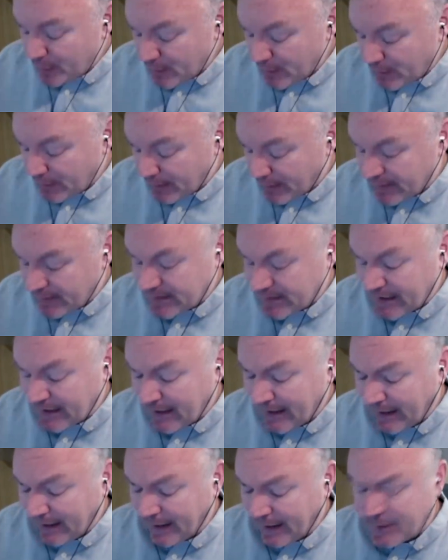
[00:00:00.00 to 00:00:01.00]
that won at
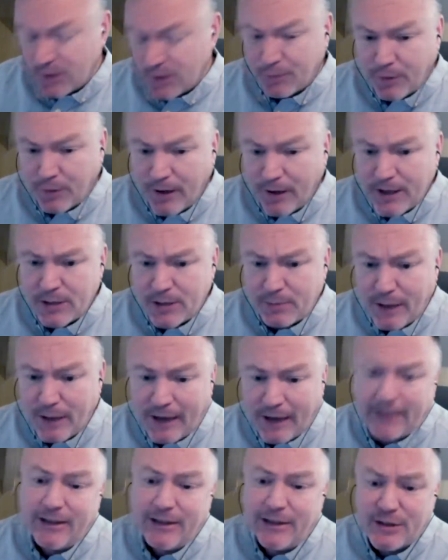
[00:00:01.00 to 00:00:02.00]
Sandown, Surprise
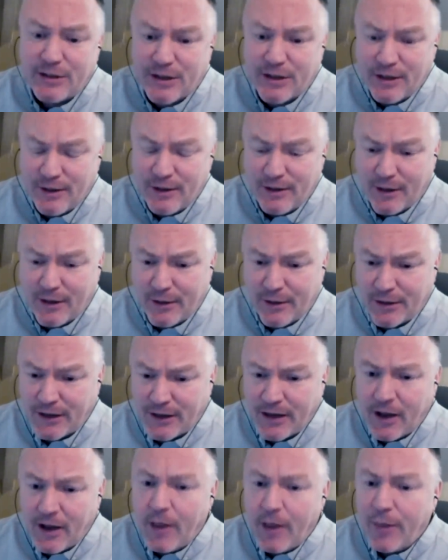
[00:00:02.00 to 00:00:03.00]
Package, the other
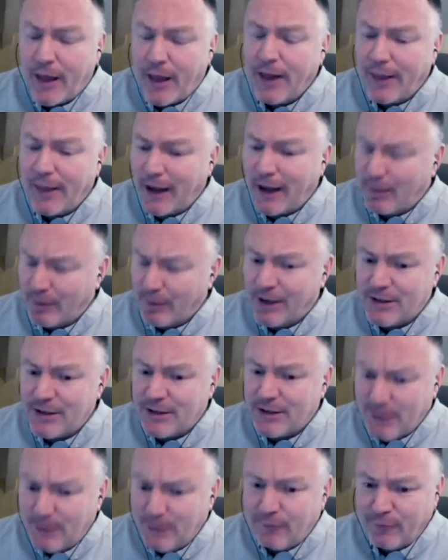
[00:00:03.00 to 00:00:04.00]
day, that race
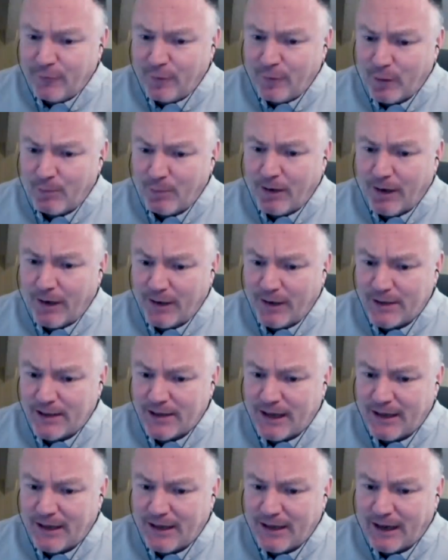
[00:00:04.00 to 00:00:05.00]
did fall apart at
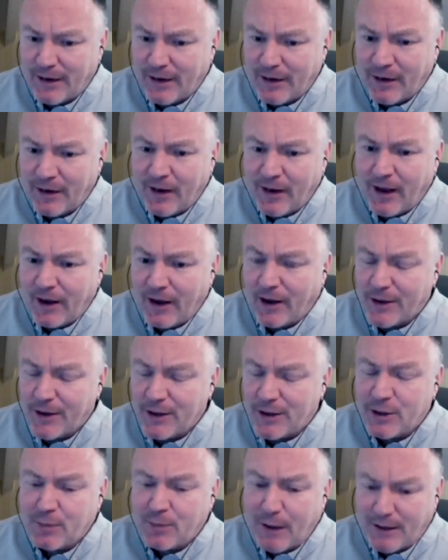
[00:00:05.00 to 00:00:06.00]
Sandown. And I
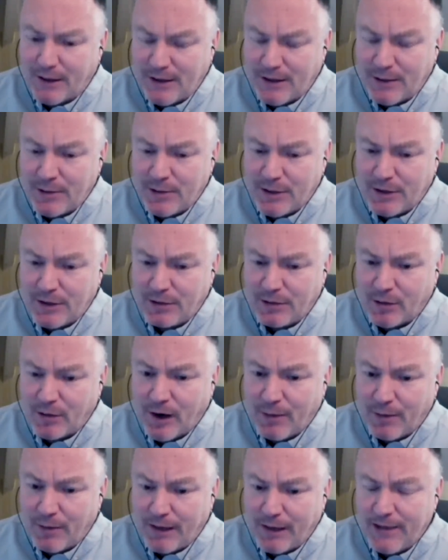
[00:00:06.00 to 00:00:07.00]
suspect he was in the
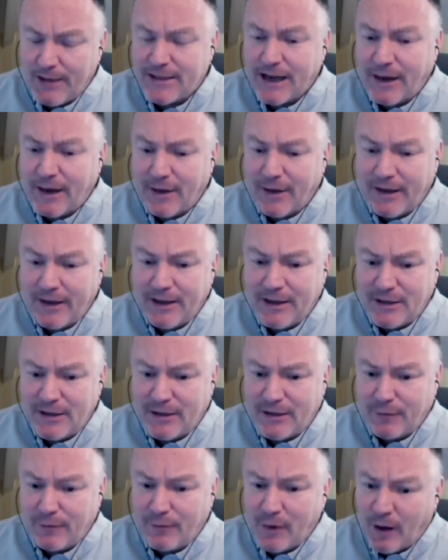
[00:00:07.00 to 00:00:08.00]
right place out the heat of
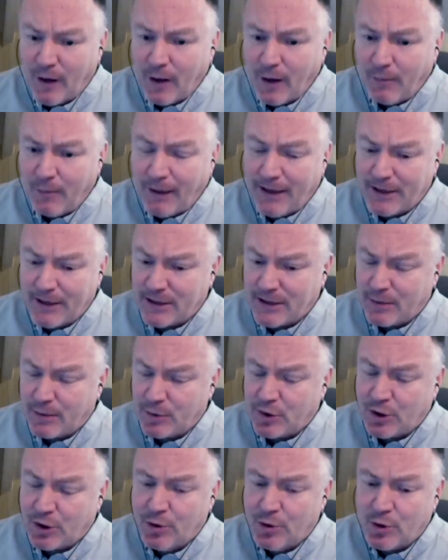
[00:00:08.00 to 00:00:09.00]
a pace that was
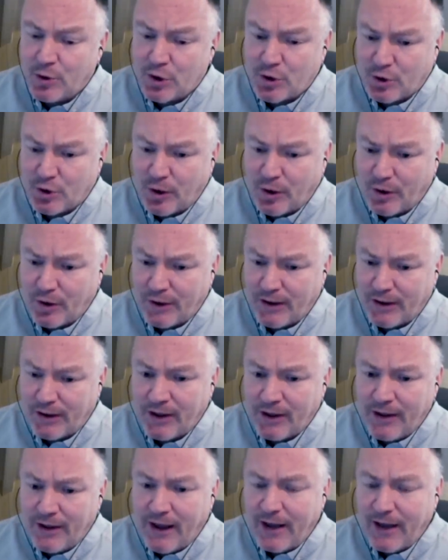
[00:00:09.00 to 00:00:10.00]
too strong. And he
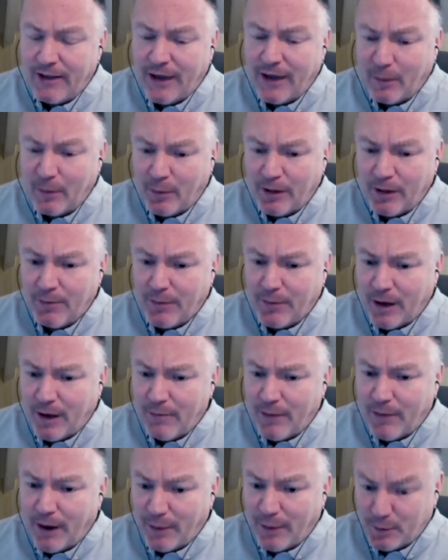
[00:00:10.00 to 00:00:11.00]
ended up winning by
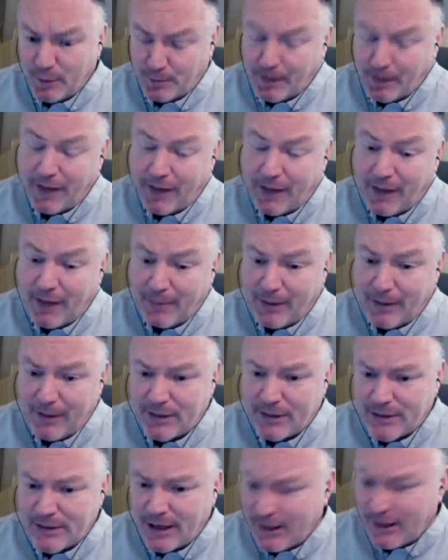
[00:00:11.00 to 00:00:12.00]
miles. But that being
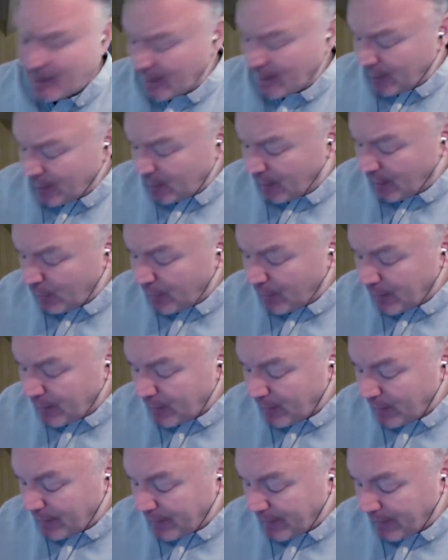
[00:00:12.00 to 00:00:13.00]
said, you know, when he
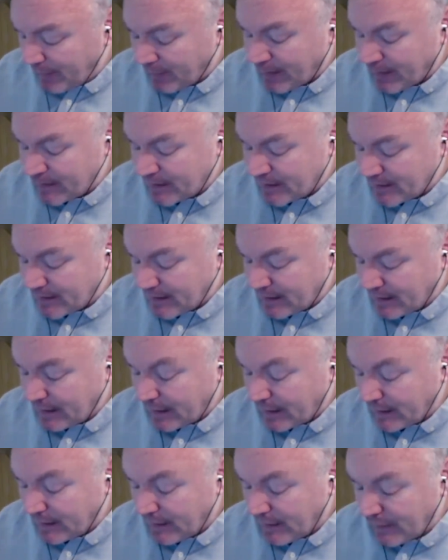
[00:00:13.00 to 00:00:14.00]
won that race at Sandown,
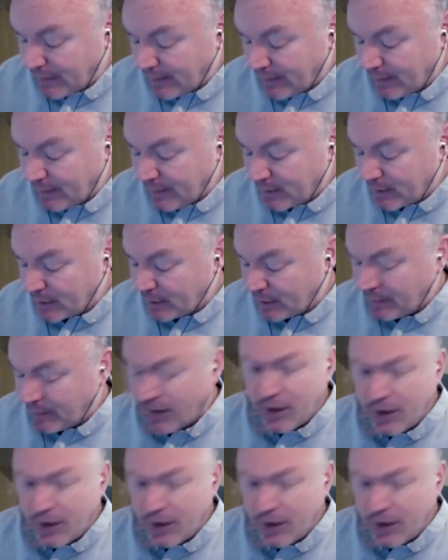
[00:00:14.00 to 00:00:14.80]
I didn't think he'd be sort of